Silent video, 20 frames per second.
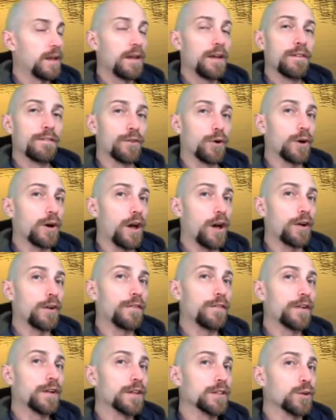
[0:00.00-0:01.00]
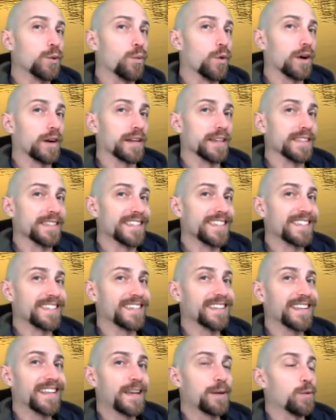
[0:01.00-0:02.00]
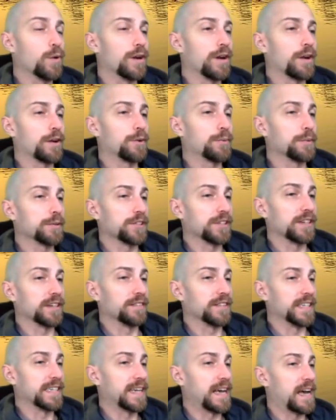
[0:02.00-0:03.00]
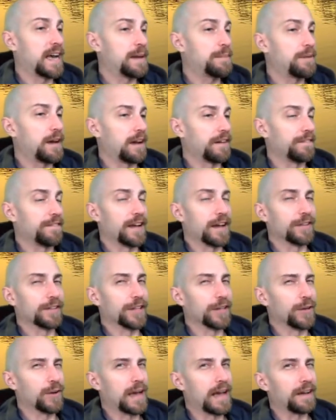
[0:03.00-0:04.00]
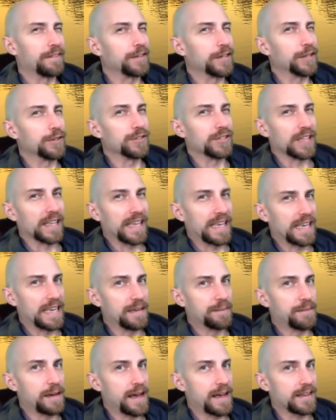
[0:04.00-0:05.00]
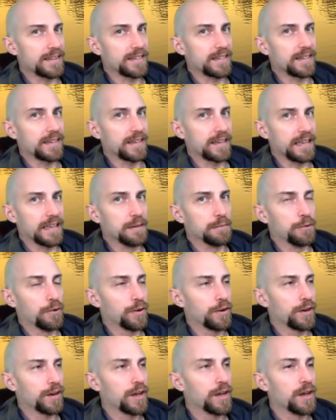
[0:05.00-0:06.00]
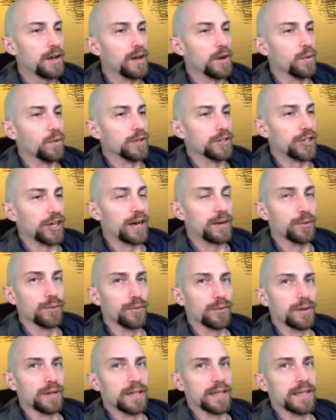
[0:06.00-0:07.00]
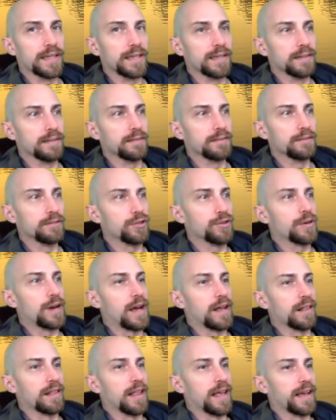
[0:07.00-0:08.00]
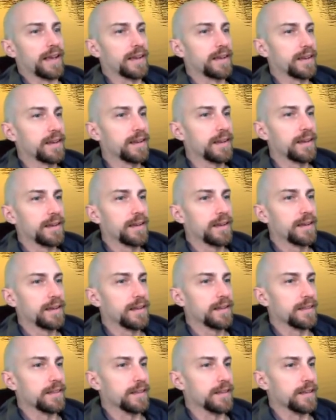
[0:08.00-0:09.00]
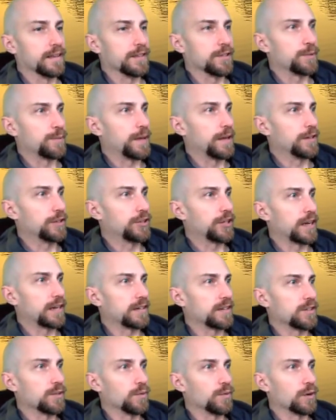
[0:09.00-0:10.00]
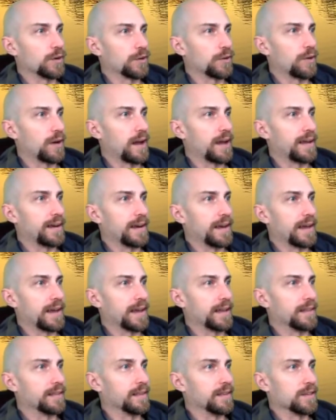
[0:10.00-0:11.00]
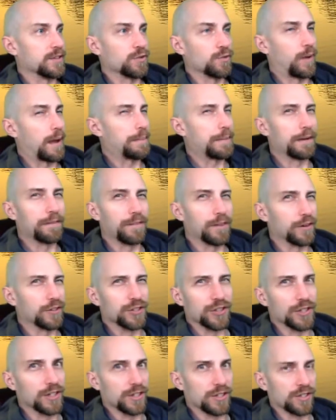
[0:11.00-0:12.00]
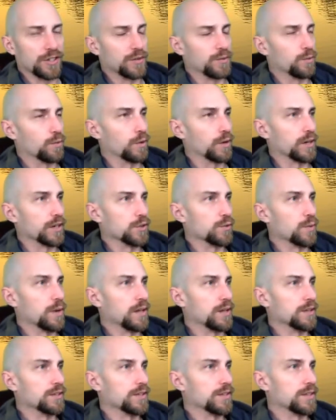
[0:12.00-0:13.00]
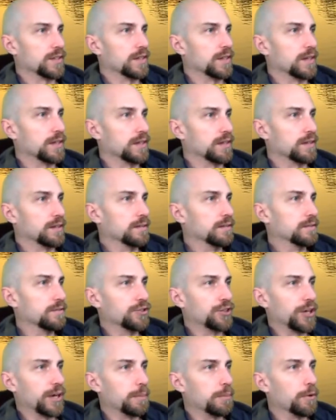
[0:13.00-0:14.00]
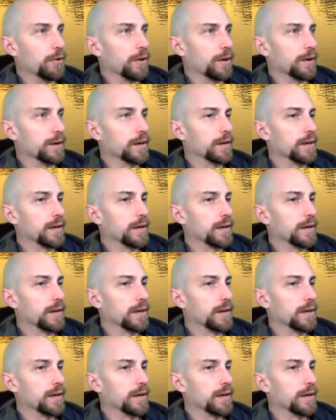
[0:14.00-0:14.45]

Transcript: For autofill to work consistently 100% of the time, I found that you have to use the KeePass keyboard, which I really do not like. The spell check doesn't work right, and the swiping function doesn't work as well as the Gboard,